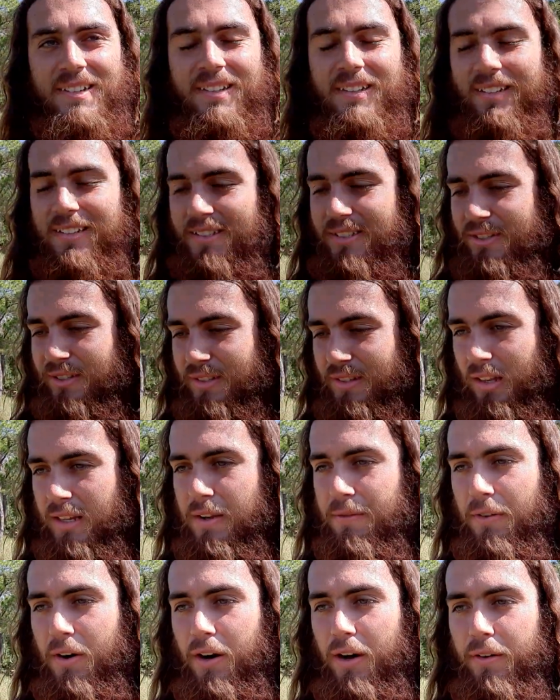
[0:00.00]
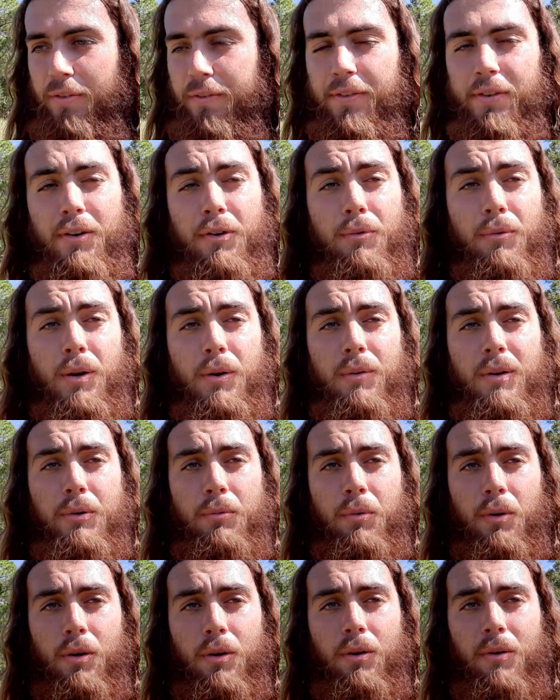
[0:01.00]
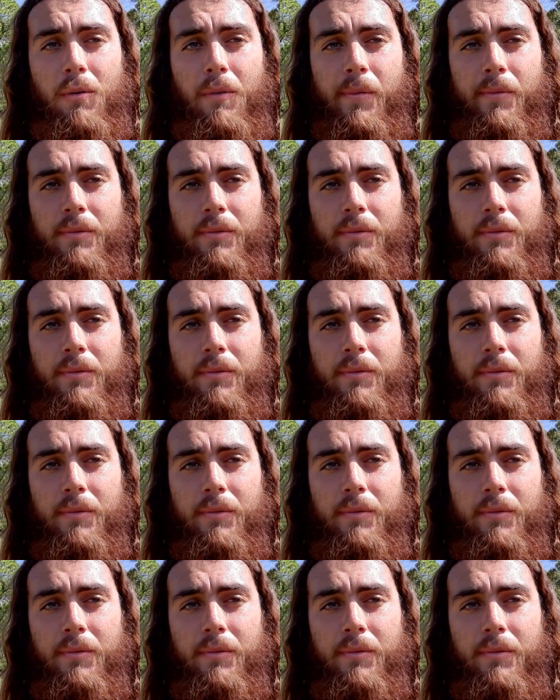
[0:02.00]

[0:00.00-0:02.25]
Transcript: let's just leave off where we were